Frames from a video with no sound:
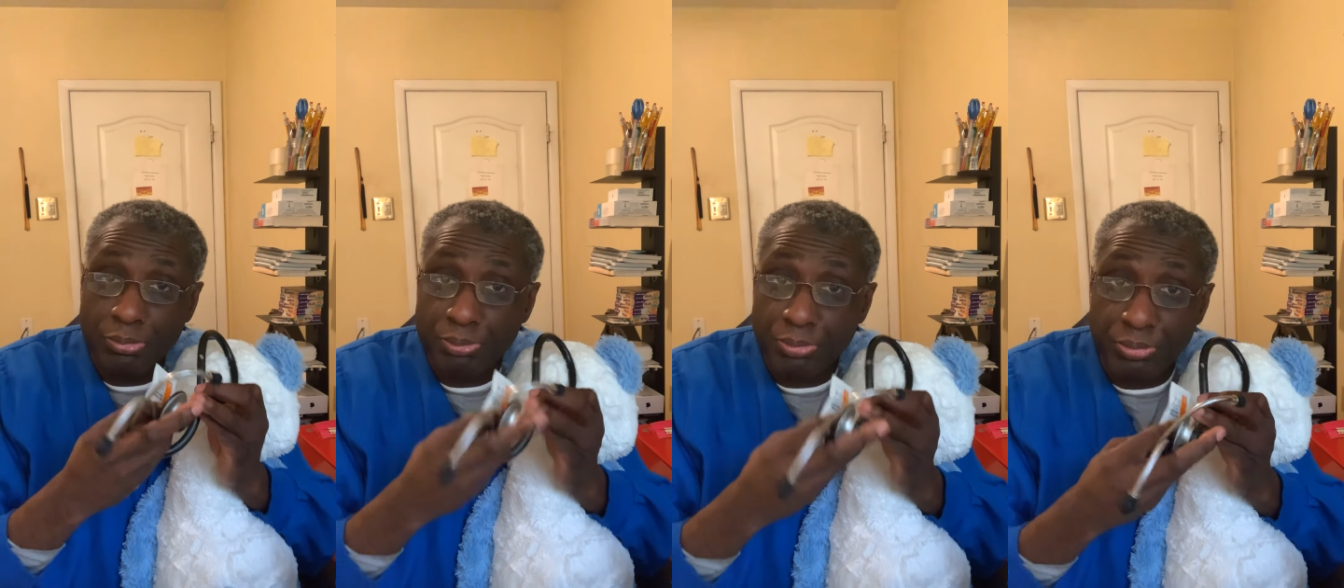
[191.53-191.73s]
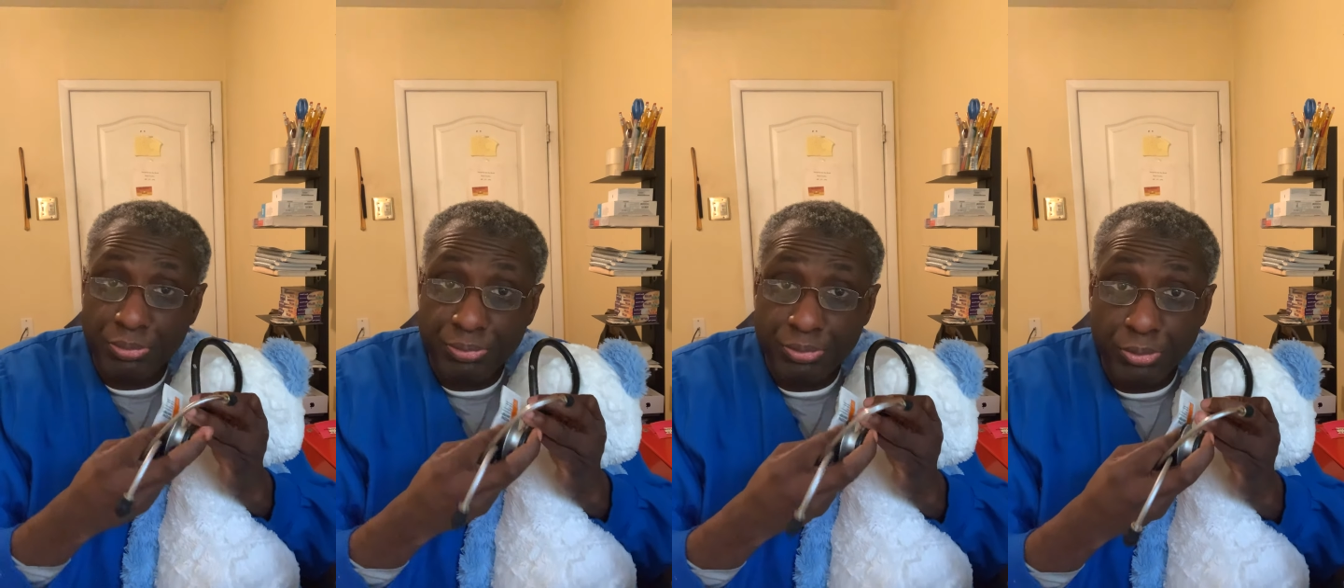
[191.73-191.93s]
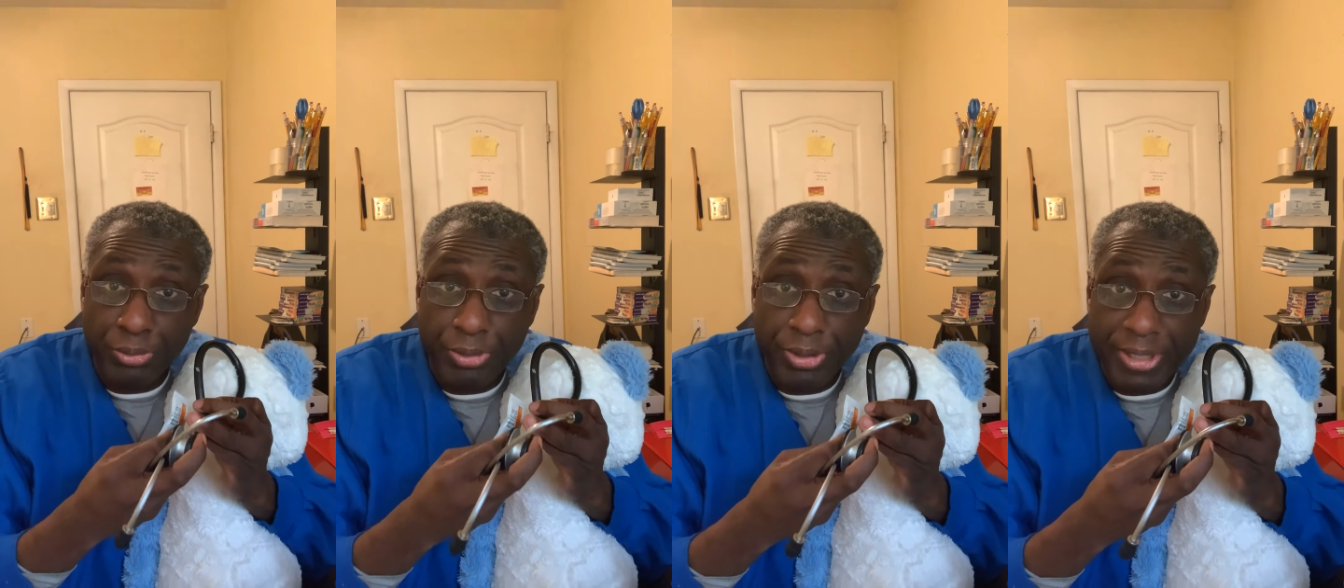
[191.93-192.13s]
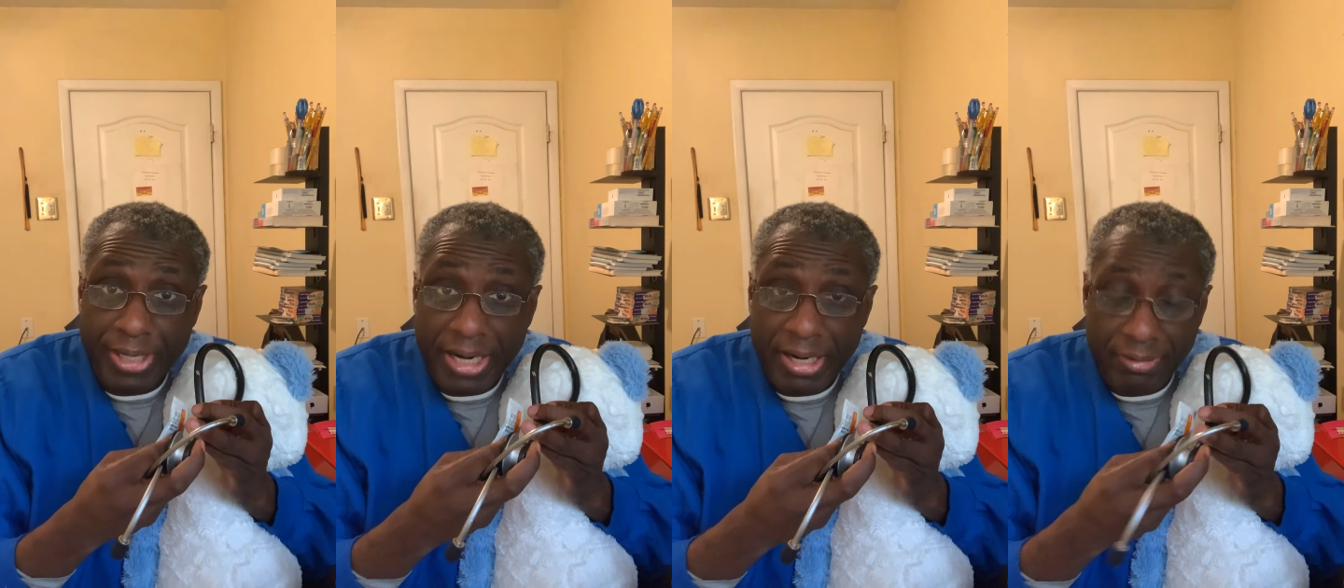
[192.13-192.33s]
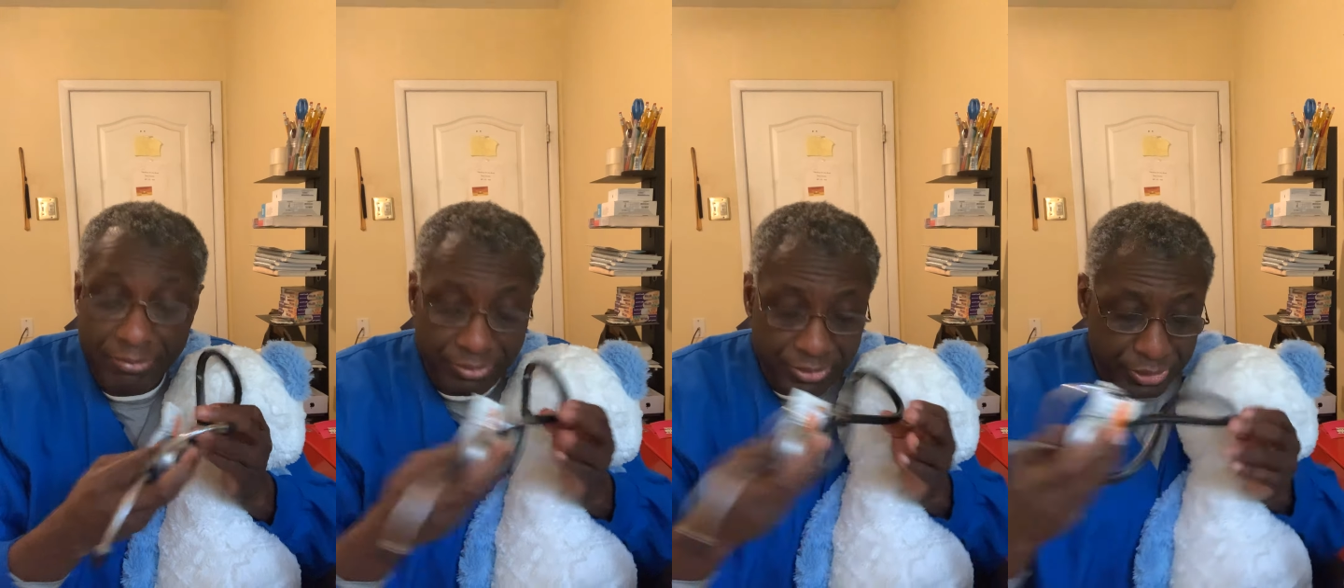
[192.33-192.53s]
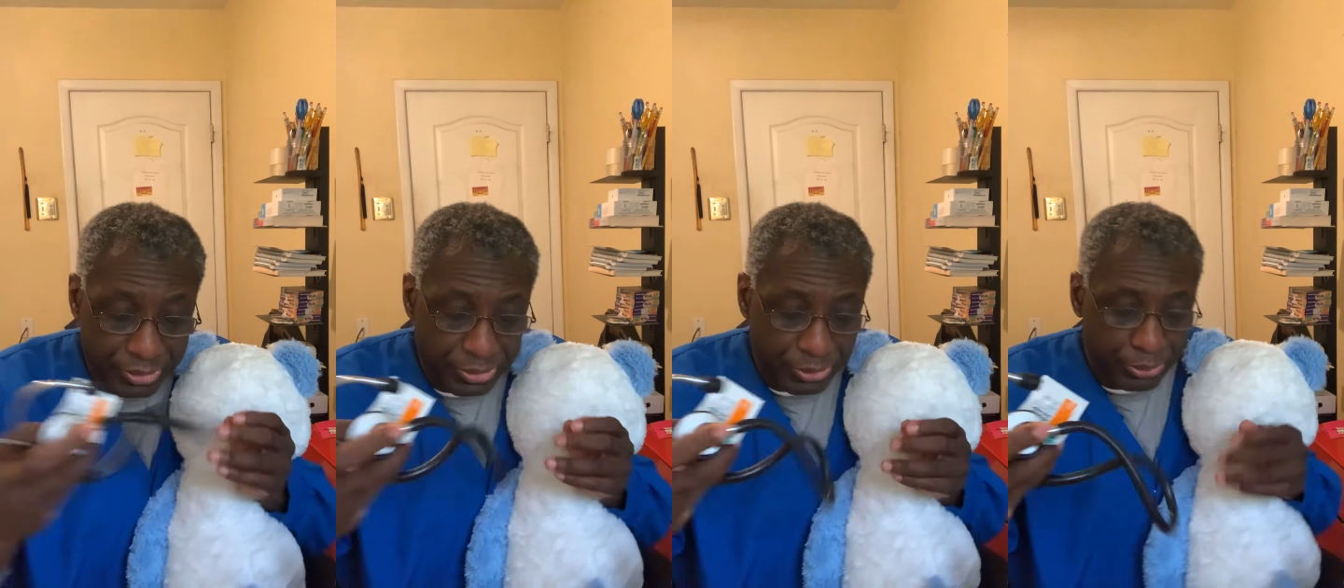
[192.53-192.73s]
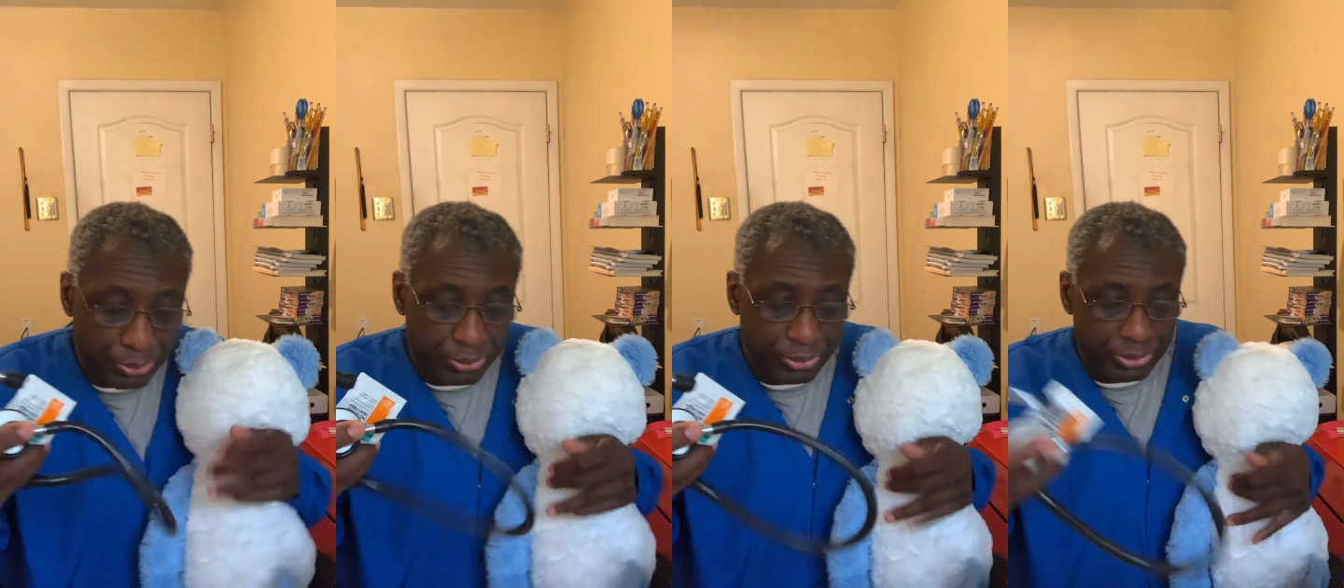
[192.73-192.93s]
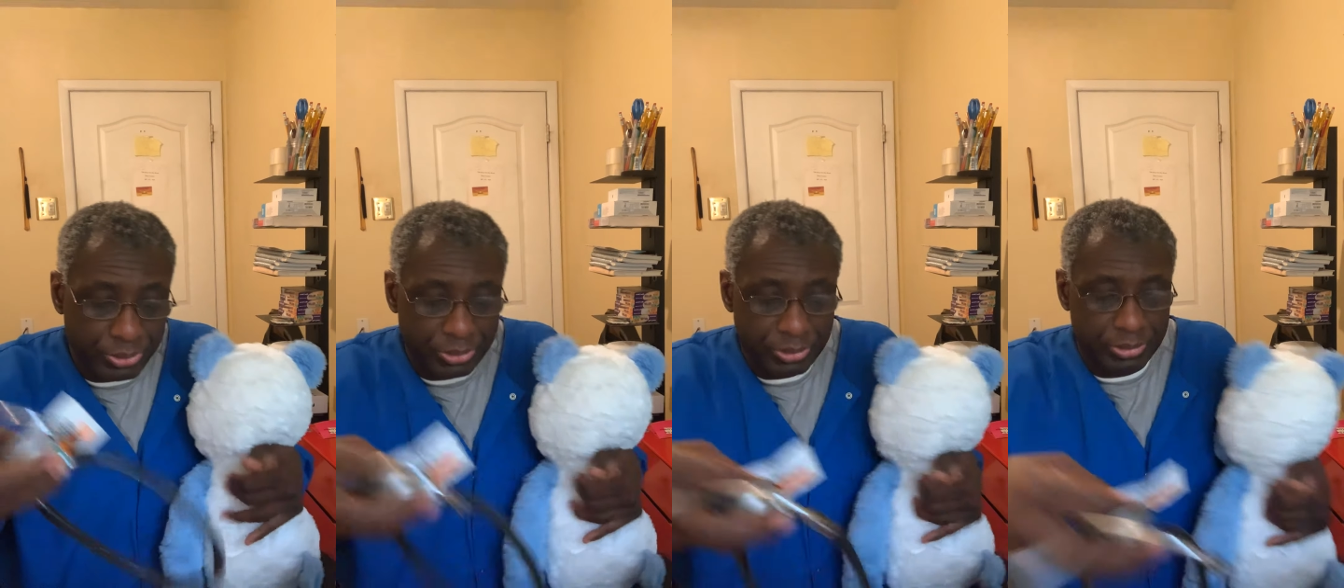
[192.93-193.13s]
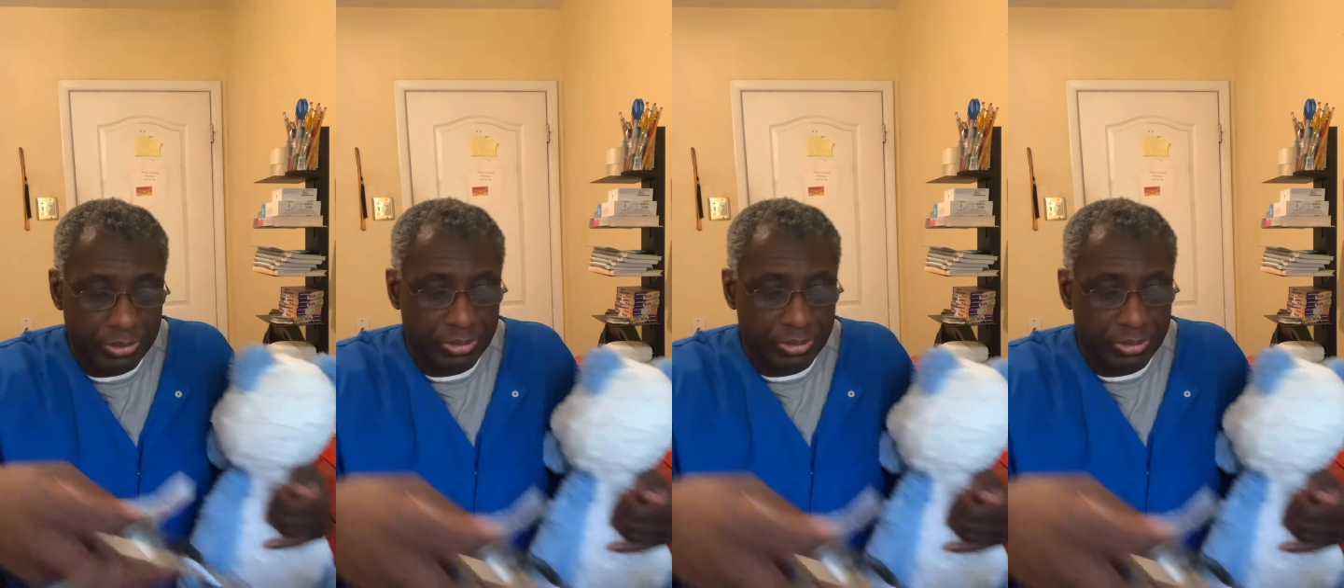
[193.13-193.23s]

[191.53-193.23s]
before and after use.